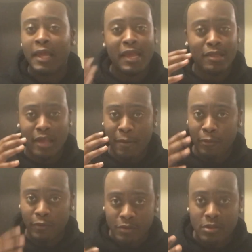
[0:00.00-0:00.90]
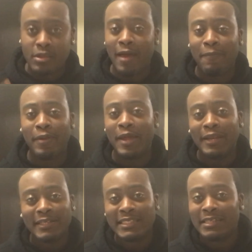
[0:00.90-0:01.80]
he's able to step
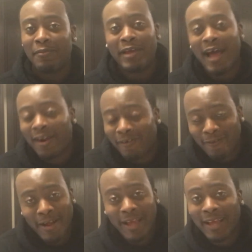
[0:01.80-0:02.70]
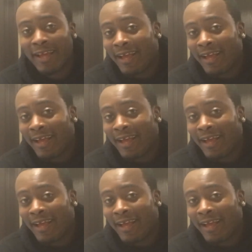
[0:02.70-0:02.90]
in some kind of way